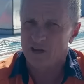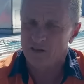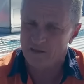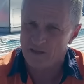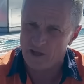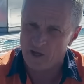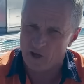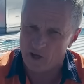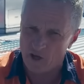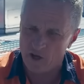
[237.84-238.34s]

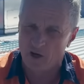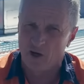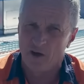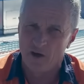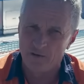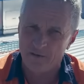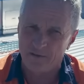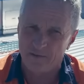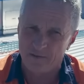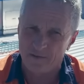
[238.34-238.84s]
the
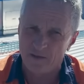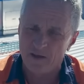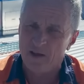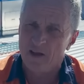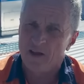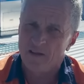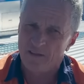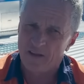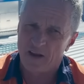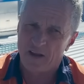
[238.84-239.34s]
earth
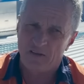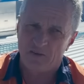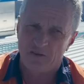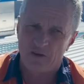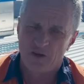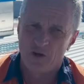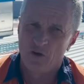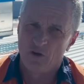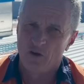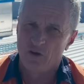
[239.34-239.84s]
that is
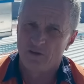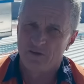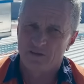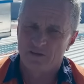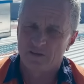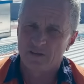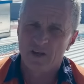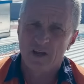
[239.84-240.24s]
used